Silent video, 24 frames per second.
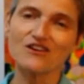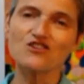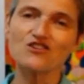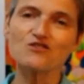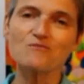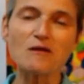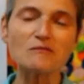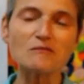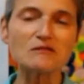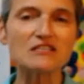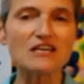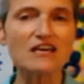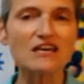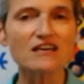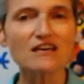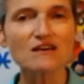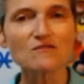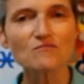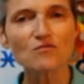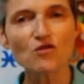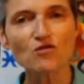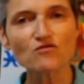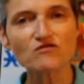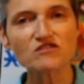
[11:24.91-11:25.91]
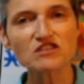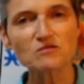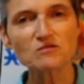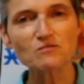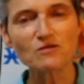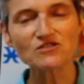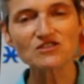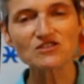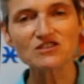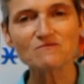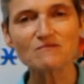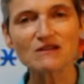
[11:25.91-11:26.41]
You may be taking more
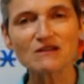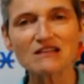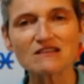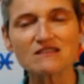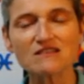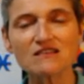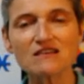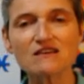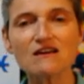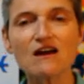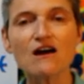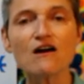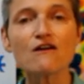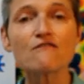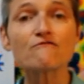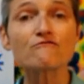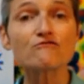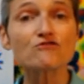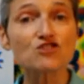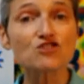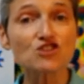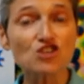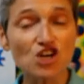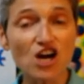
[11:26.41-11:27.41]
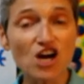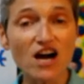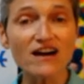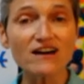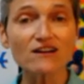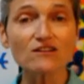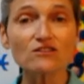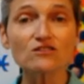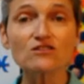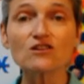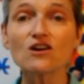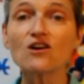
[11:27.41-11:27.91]
responsibility for a
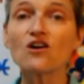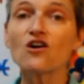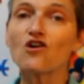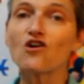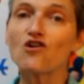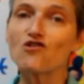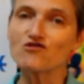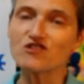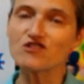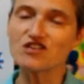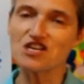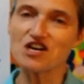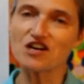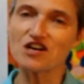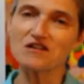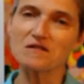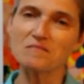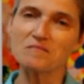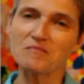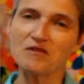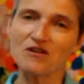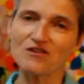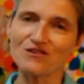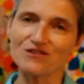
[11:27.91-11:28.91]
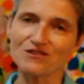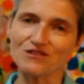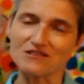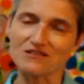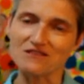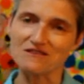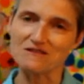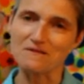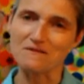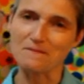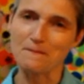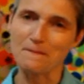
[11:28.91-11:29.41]
child or a young
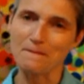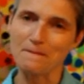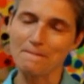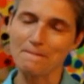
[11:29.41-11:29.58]
person.